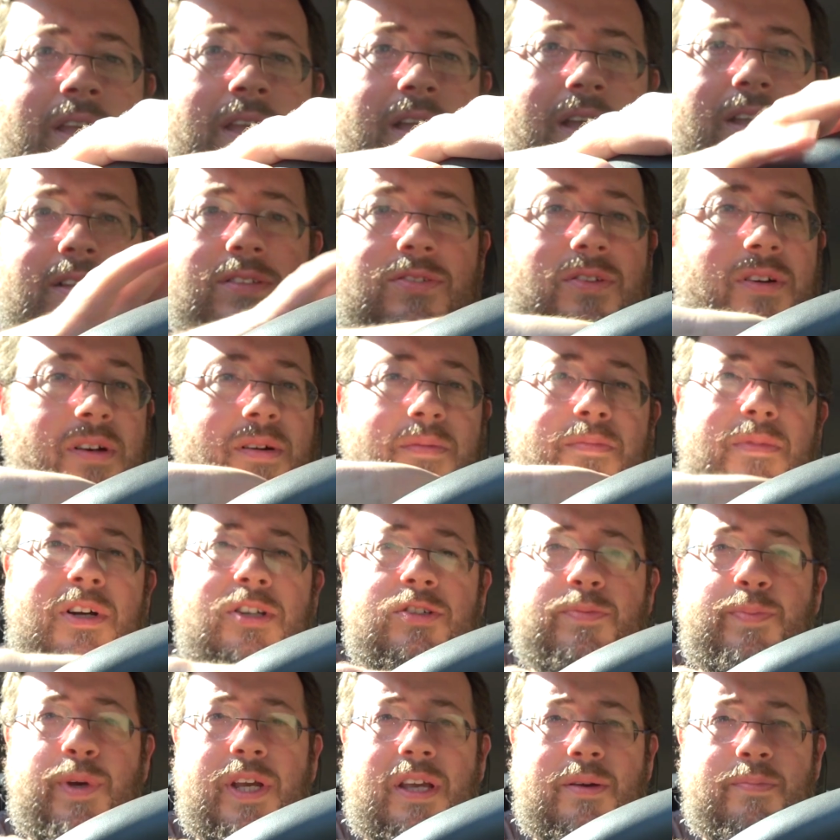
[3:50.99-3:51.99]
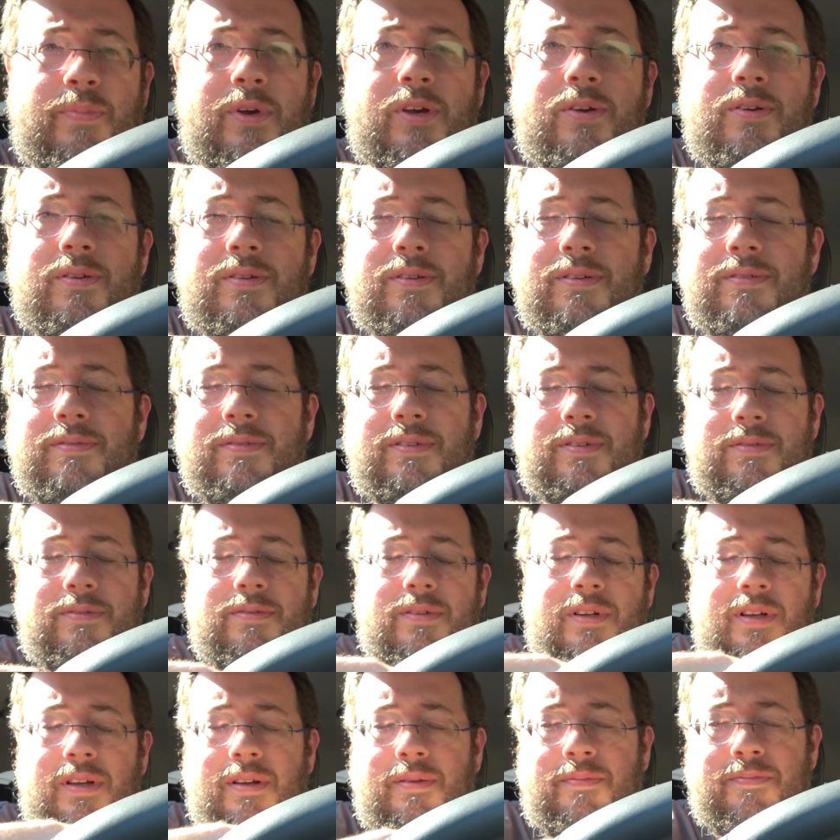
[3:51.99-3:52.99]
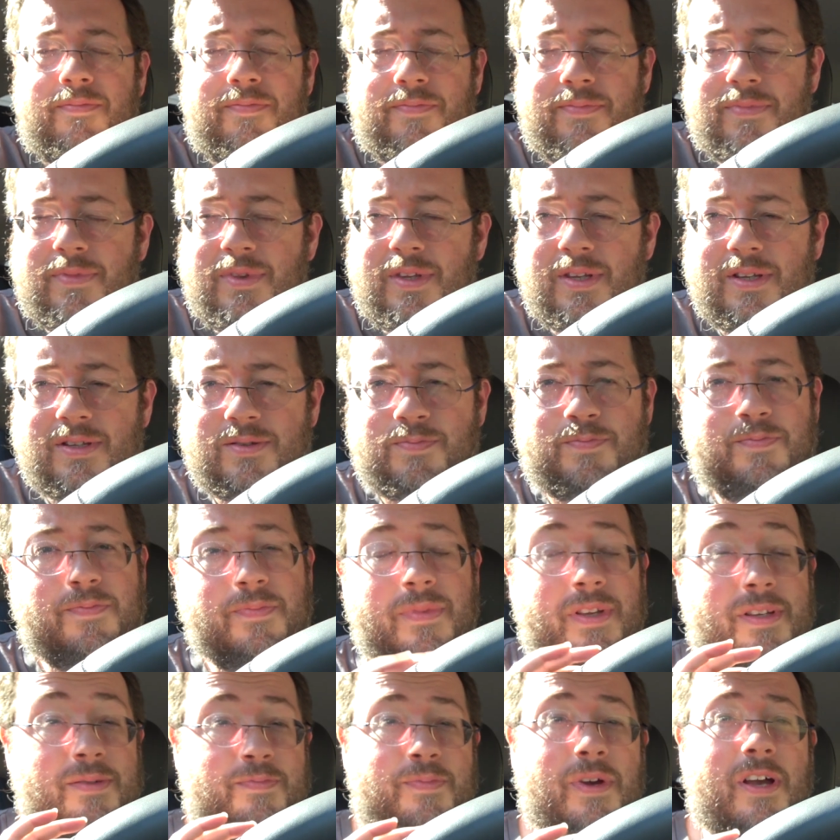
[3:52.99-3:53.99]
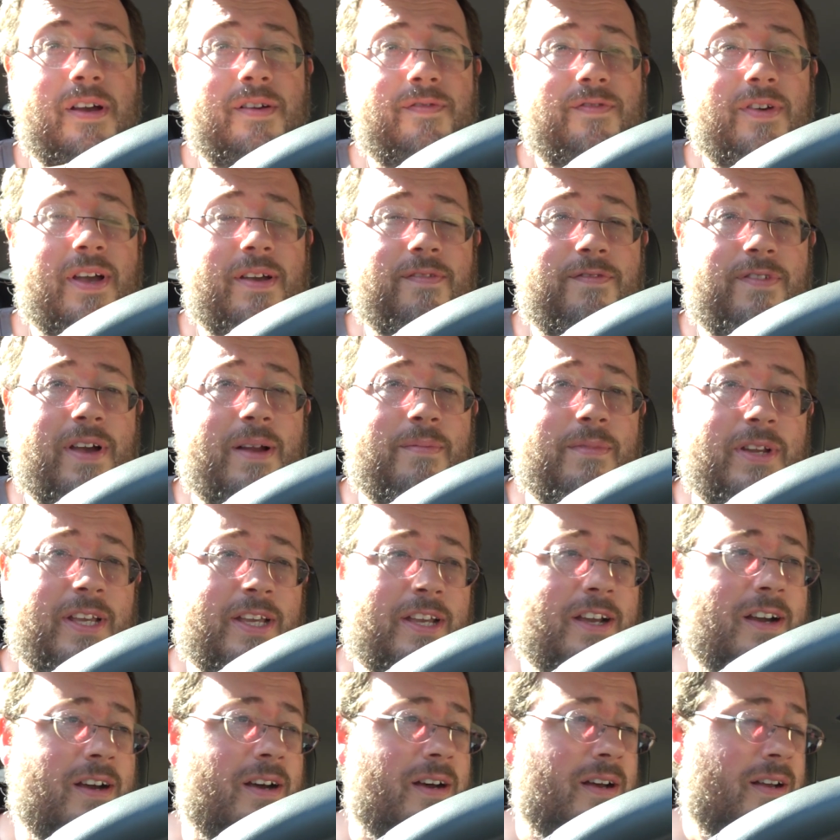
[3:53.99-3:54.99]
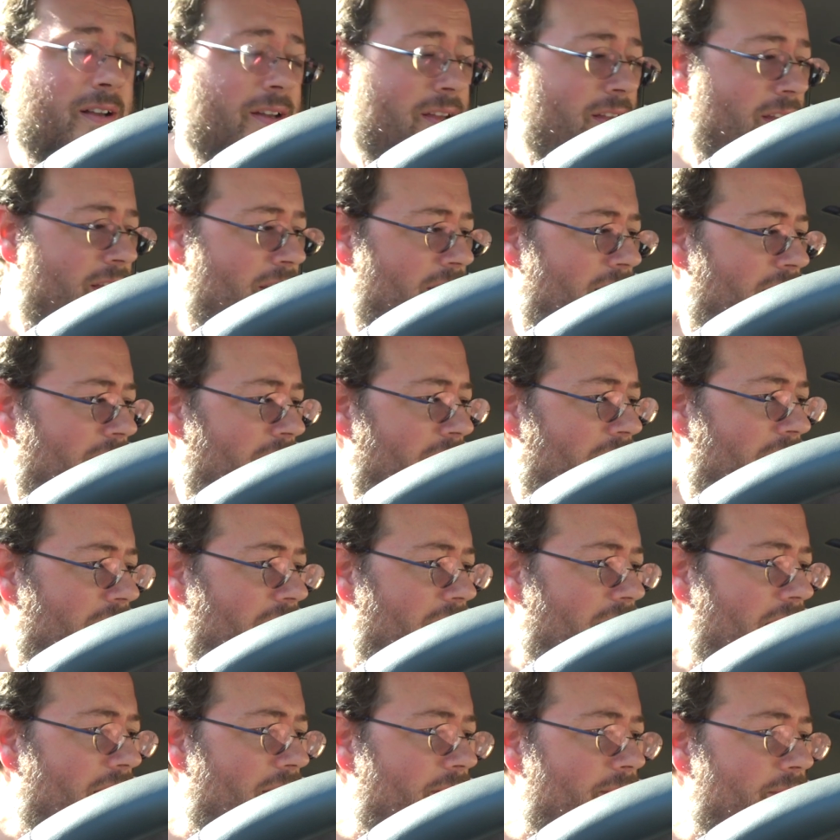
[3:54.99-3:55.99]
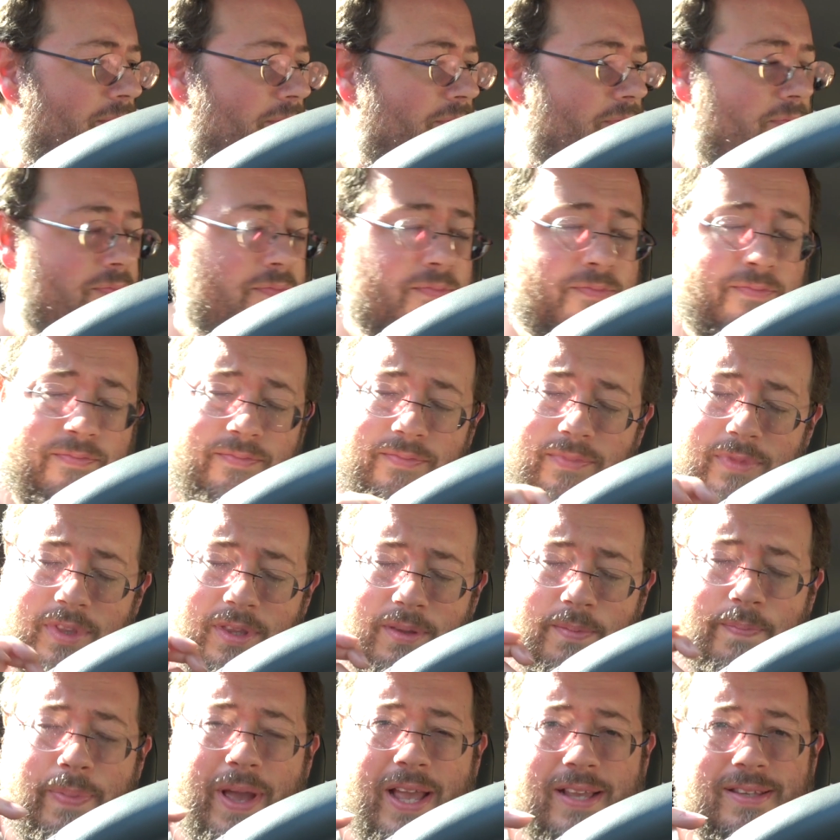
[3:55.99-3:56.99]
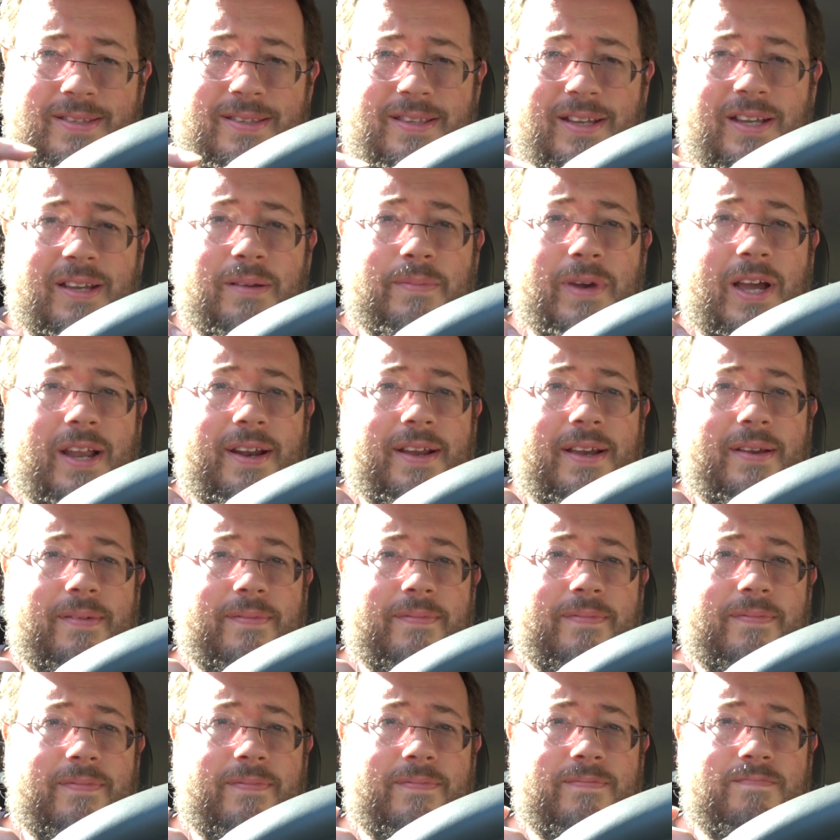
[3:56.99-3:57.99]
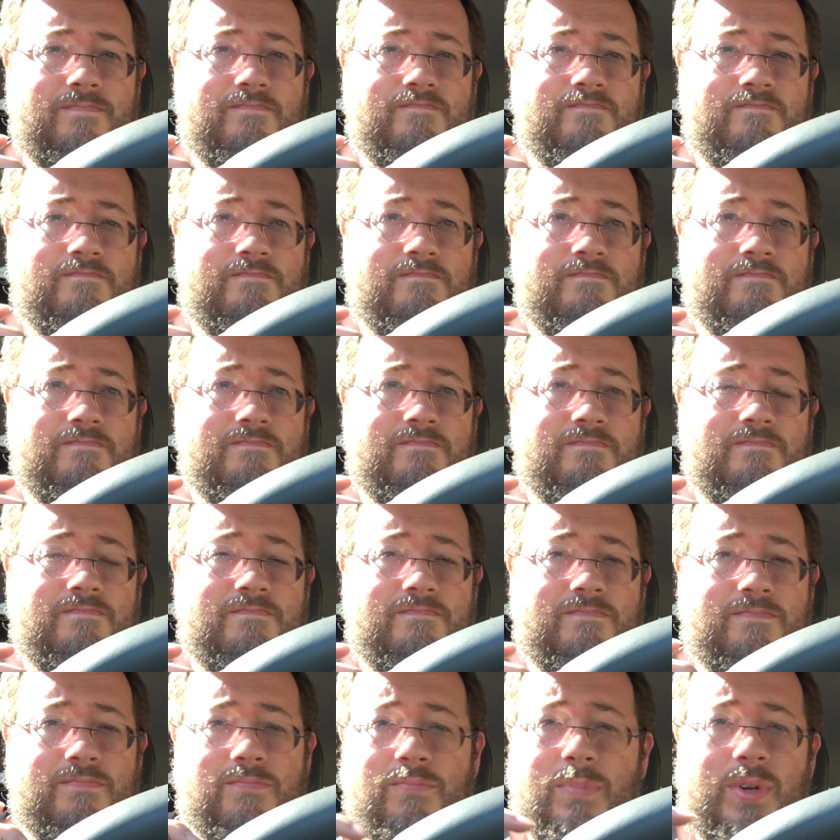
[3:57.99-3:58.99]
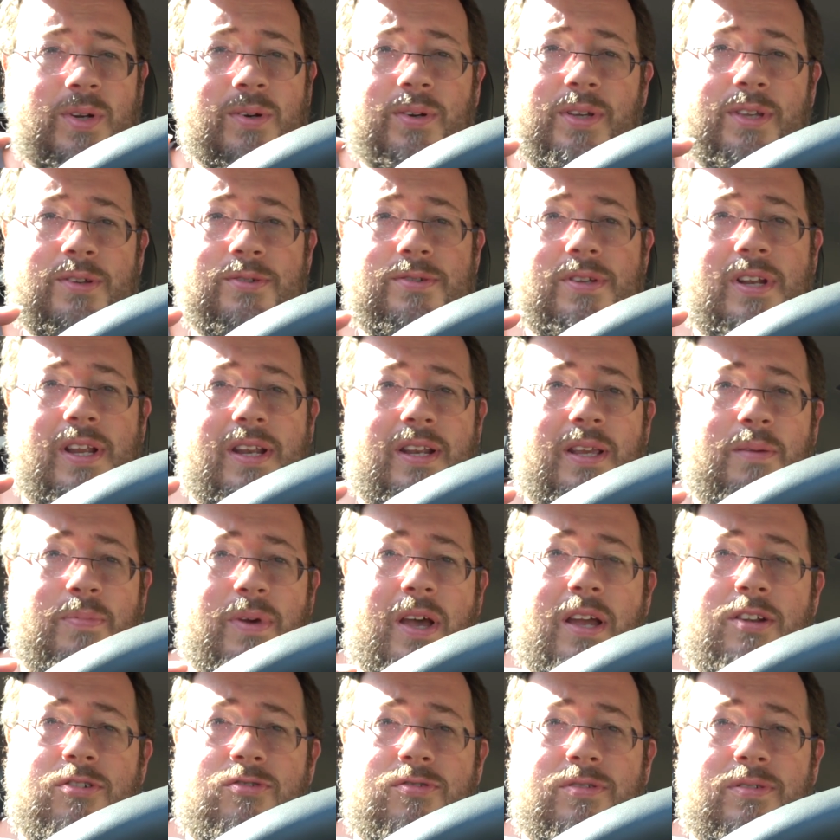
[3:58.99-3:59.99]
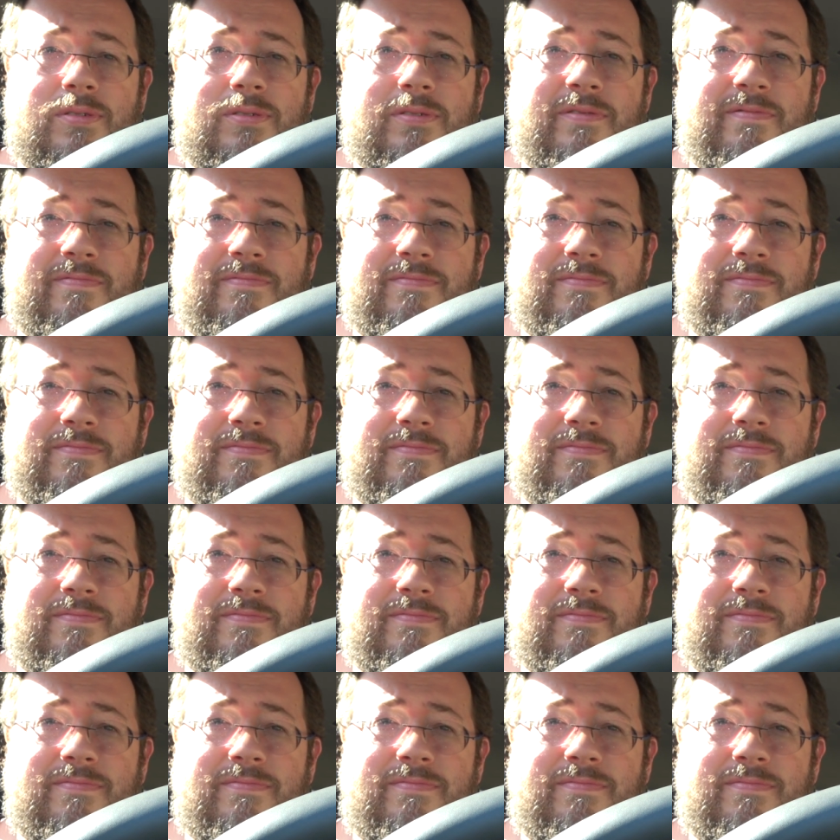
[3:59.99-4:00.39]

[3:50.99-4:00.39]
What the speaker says: It's got a much bigger boot. It's perfect family car. The best thing about it, we're not using any petrol.